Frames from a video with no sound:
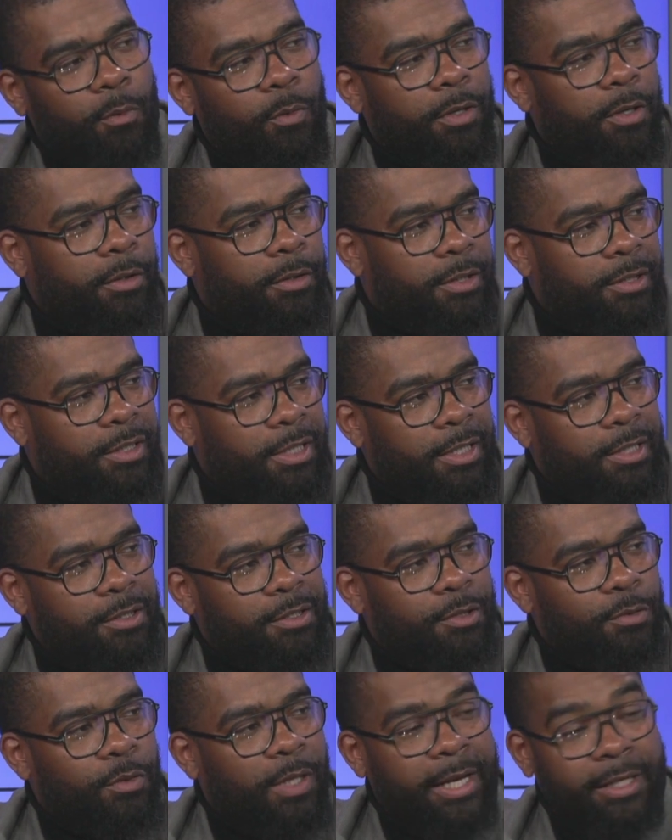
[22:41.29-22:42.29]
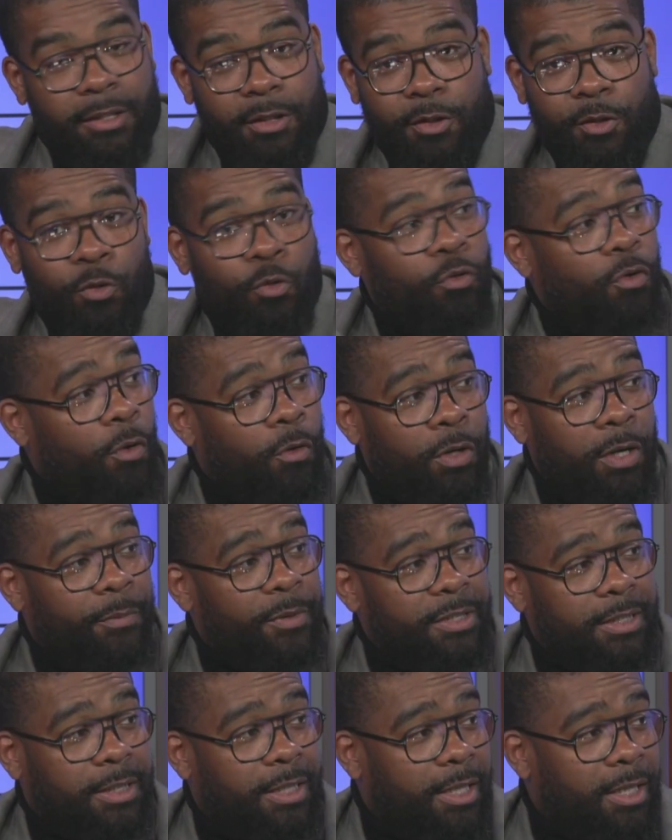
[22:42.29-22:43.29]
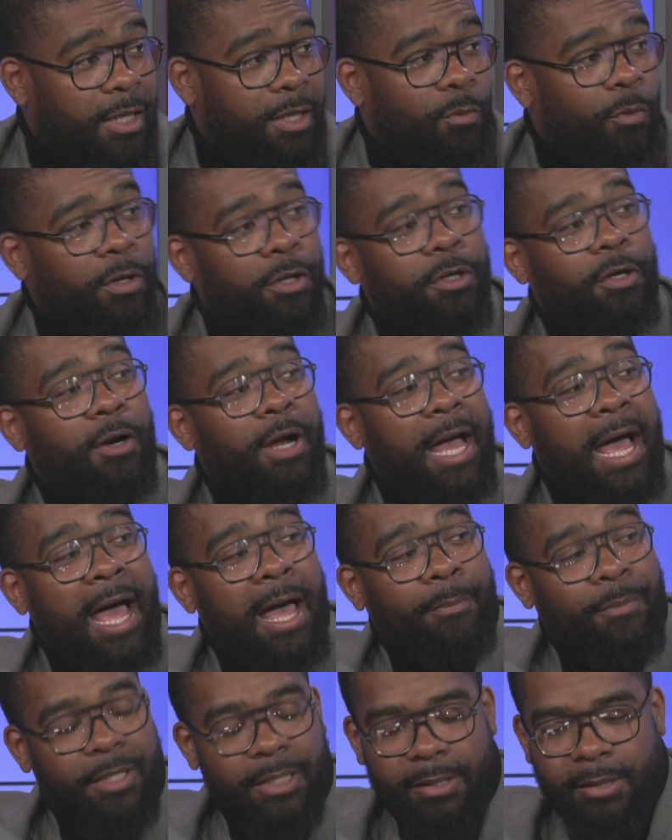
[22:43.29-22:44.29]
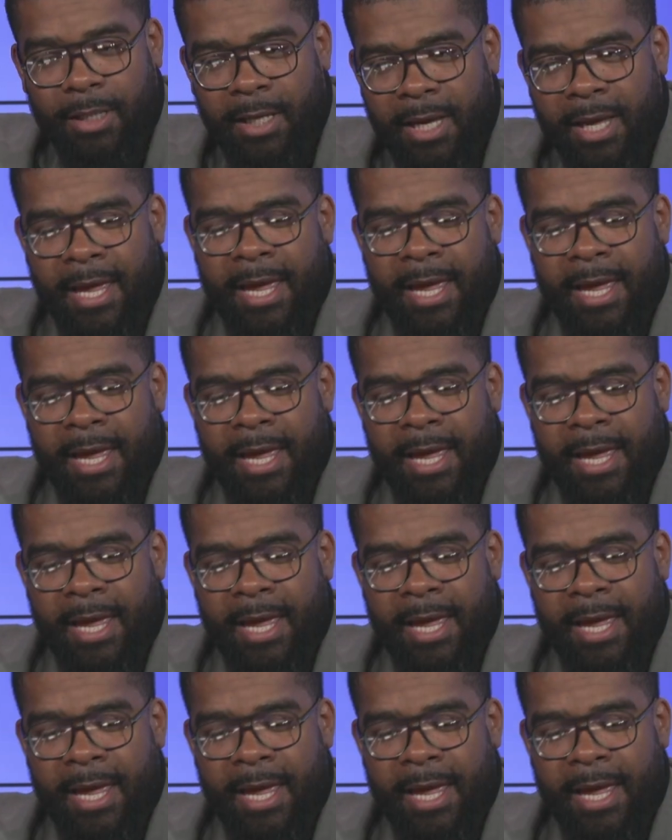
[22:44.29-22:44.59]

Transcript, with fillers: What are the things you like to do growing up as a kid? What are your hobbies?